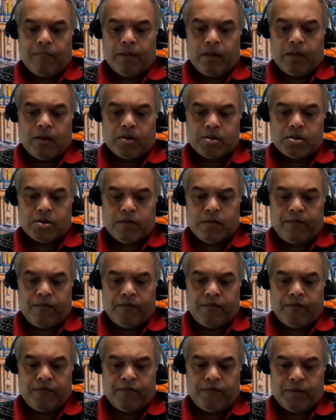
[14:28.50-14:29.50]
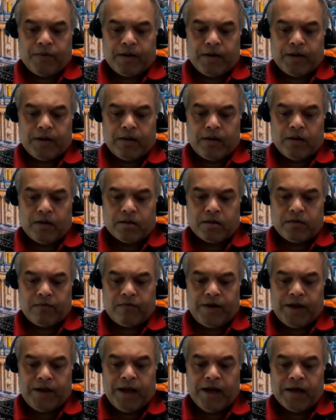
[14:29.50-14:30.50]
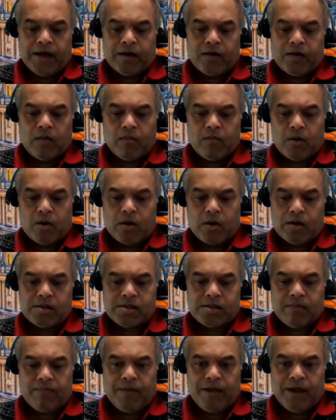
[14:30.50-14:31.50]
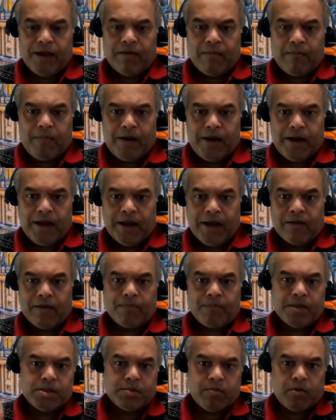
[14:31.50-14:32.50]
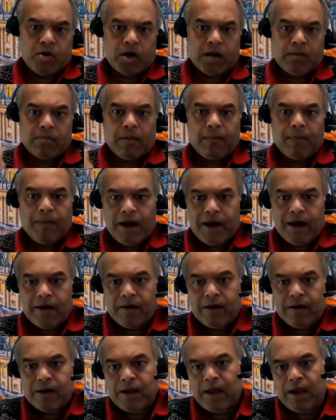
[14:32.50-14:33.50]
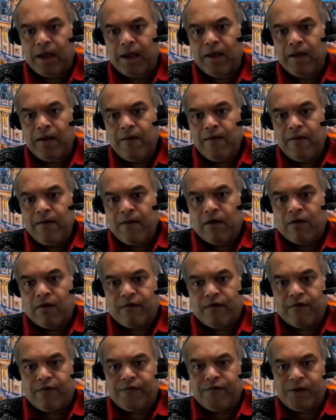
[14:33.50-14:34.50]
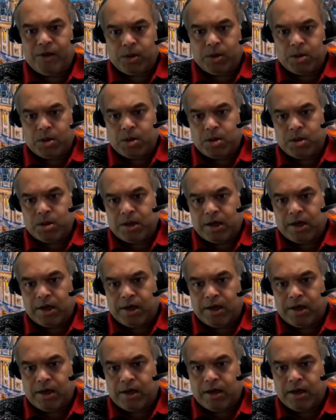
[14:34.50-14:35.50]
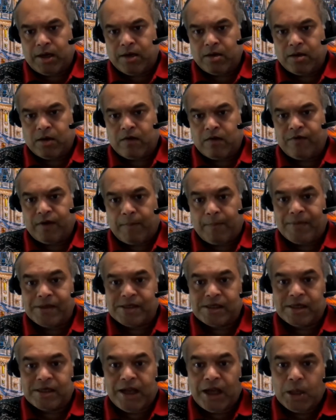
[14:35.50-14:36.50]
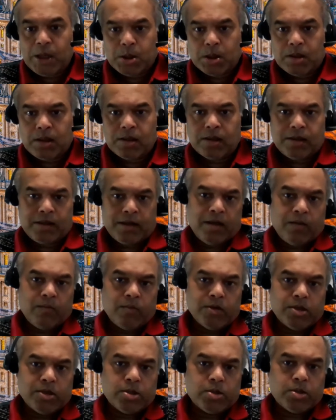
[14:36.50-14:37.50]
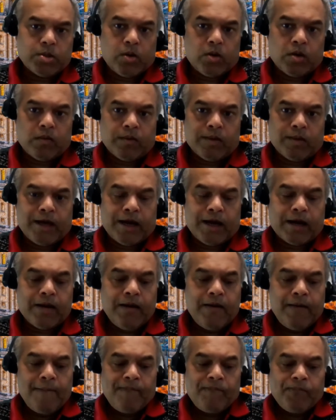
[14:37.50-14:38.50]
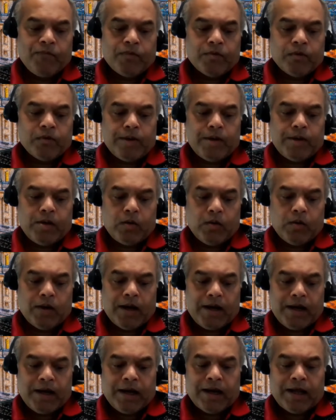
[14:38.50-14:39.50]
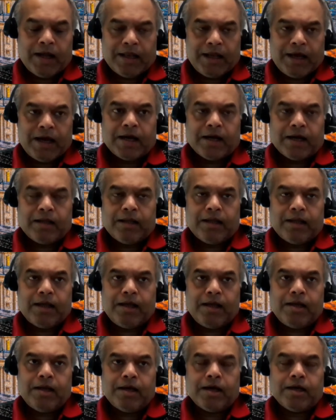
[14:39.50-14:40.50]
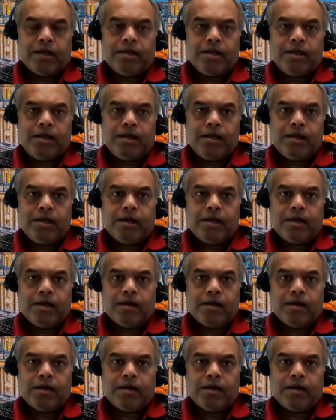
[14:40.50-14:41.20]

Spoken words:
lots of data to model something and building up this bottom-up hierarchy of features and sort of representation learning, which is called that. So when you look at it like that, then I think